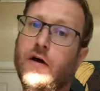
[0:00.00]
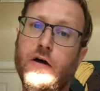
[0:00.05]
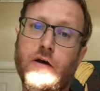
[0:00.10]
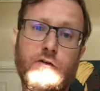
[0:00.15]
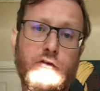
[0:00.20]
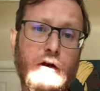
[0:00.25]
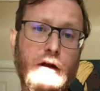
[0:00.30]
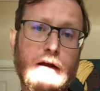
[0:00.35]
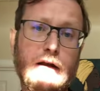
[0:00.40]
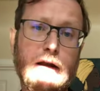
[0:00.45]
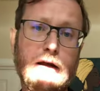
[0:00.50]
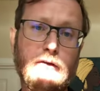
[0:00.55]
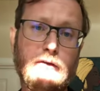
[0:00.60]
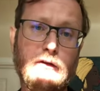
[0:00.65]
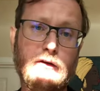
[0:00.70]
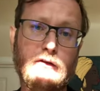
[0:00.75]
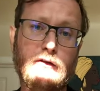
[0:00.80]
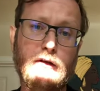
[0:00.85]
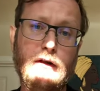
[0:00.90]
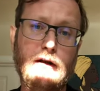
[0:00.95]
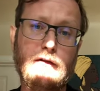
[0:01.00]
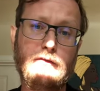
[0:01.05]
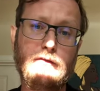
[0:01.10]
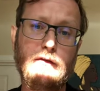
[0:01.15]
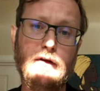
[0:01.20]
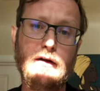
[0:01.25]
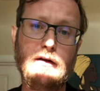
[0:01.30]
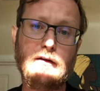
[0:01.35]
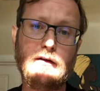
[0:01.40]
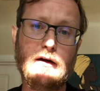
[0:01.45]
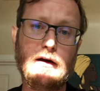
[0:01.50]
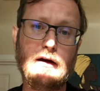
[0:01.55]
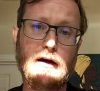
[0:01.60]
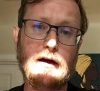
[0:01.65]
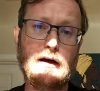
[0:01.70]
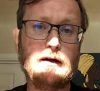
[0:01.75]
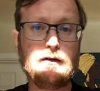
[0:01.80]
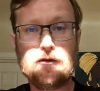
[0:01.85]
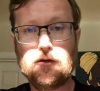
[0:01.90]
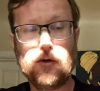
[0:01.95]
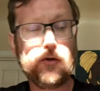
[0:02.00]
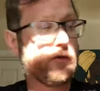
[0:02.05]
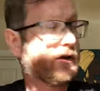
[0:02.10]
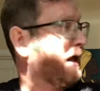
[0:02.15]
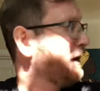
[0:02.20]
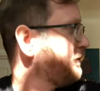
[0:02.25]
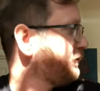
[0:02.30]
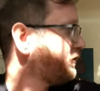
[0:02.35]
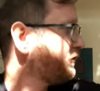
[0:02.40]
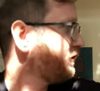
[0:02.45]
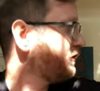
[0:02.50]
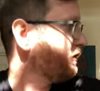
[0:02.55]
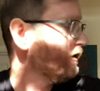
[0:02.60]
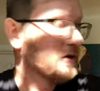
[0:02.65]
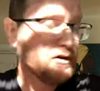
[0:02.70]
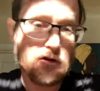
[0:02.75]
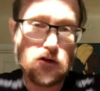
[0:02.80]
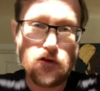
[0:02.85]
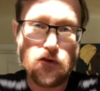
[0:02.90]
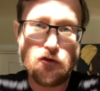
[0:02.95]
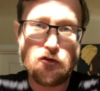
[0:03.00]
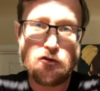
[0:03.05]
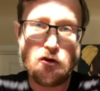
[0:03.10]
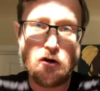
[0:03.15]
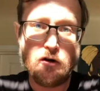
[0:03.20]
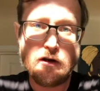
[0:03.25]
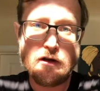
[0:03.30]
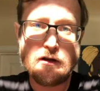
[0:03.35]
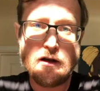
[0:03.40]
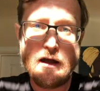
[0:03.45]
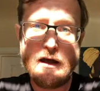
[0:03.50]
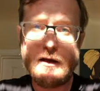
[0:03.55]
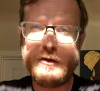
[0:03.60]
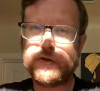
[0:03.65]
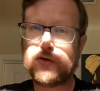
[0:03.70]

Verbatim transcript: Check it out. It's a lot of fun. Uh, those games are starting now.